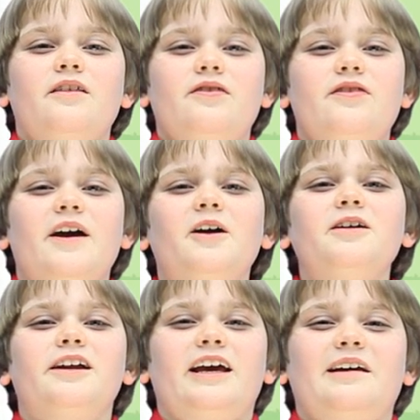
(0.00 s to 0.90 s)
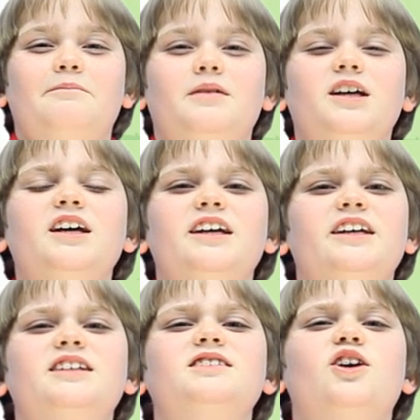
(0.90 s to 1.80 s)
Their name
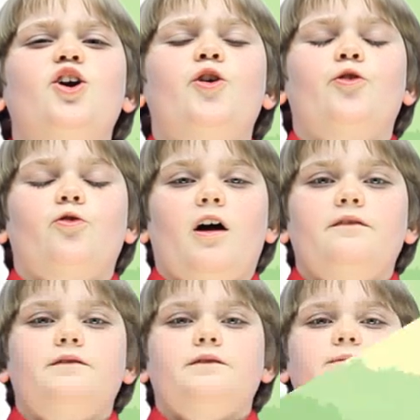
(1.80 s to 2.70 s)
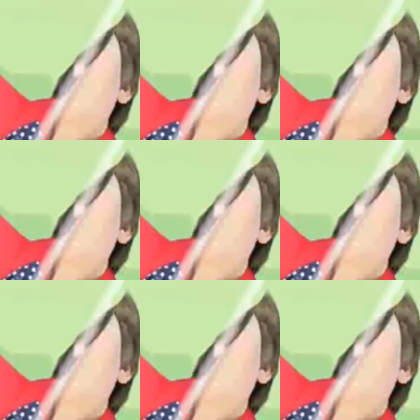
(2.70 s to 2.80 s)
is Gruff.